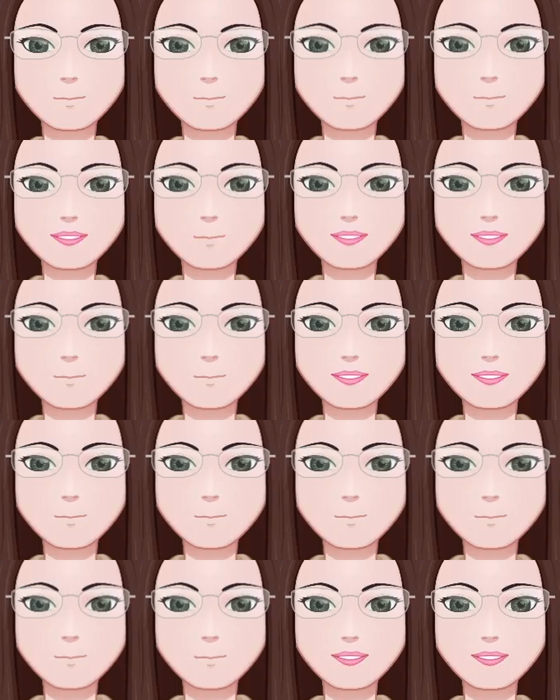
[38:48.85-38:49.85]
So I'd rather
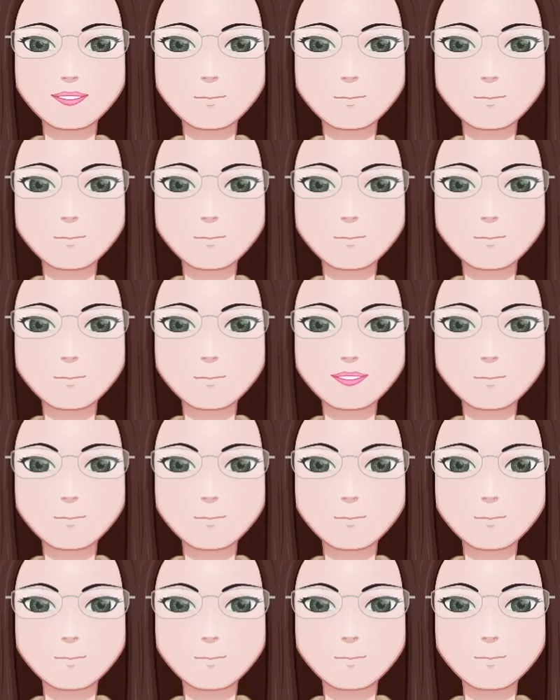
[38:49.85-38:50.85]
get them out of the pot
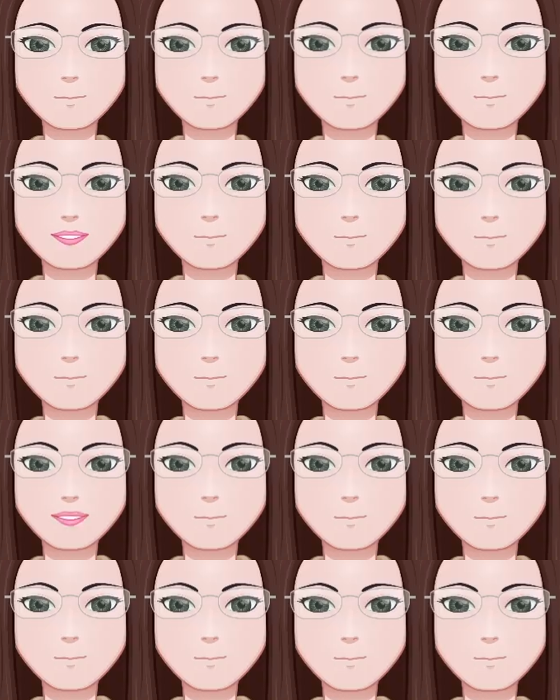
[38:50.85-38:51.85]
if I
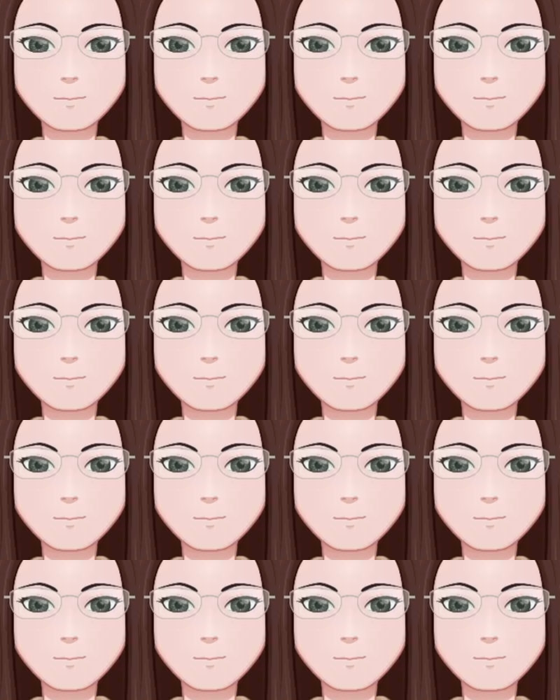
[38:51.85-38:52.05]
can,